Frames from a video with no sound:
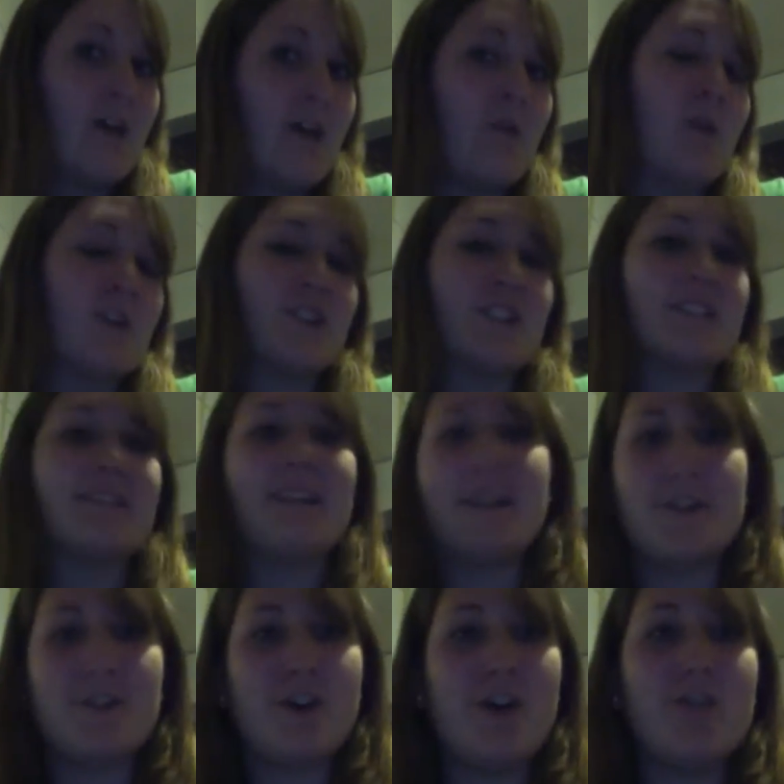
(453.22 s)
or just
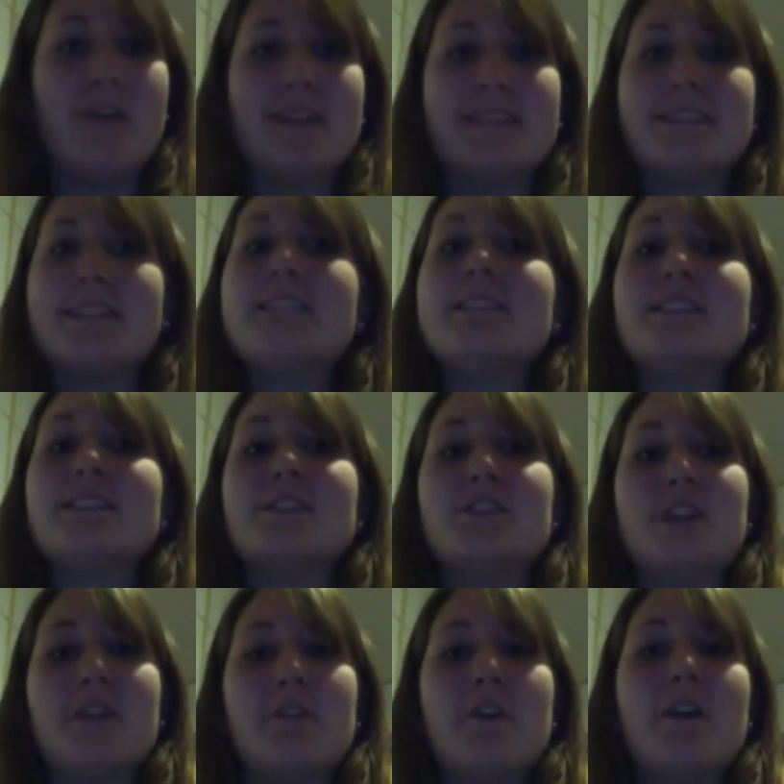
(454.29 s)
Leonard Hall Residence in
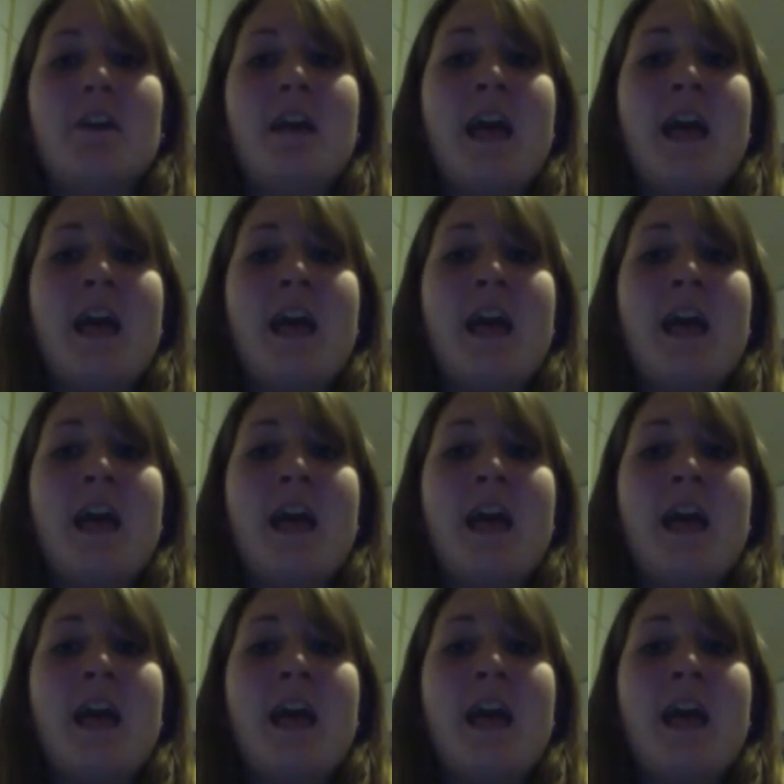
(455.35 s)
general,